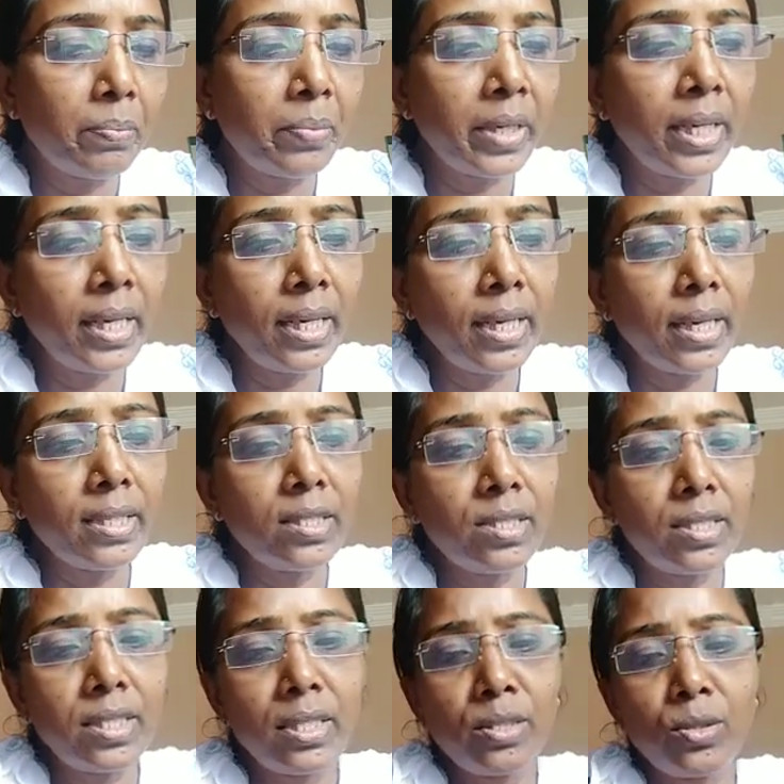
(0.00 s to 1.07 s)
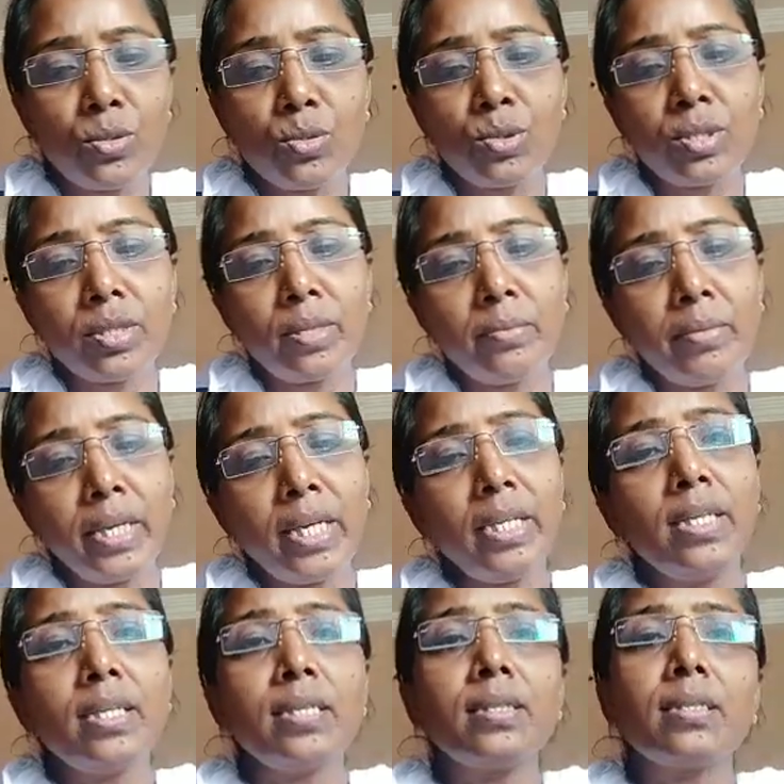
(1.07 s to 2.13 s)
pre-institution
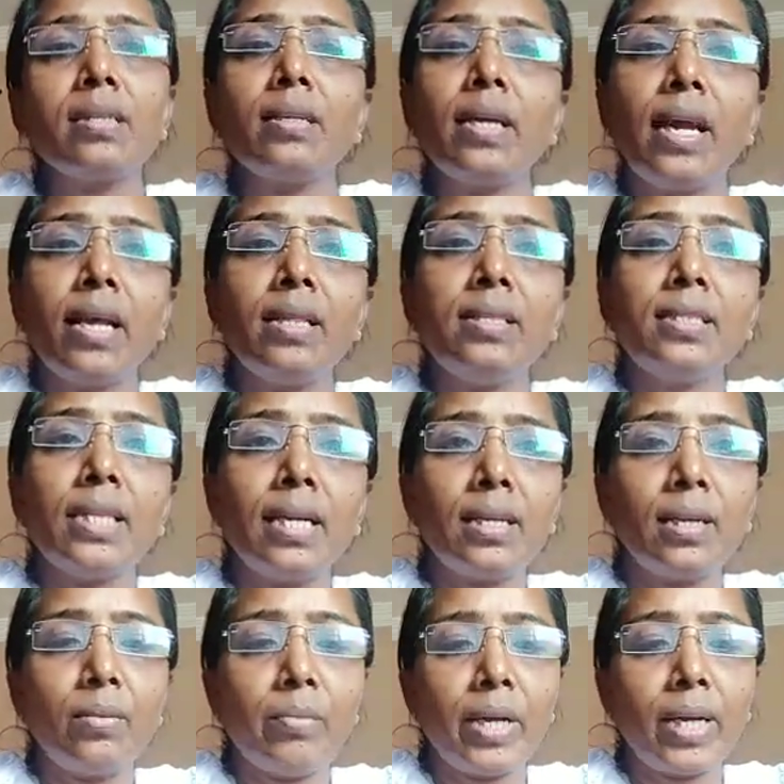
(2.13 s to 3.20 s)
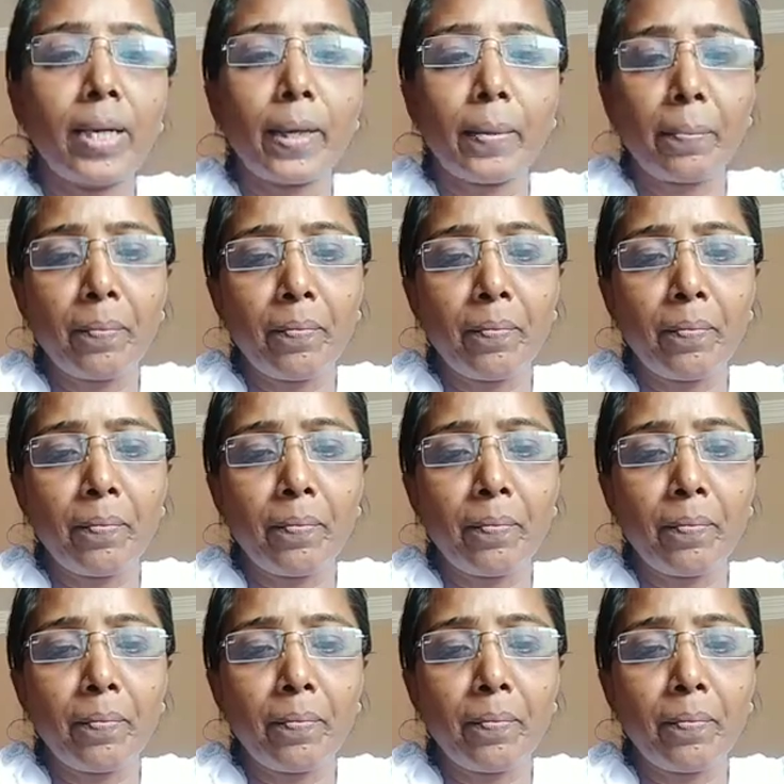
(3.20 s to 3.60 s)
mediation and settlement.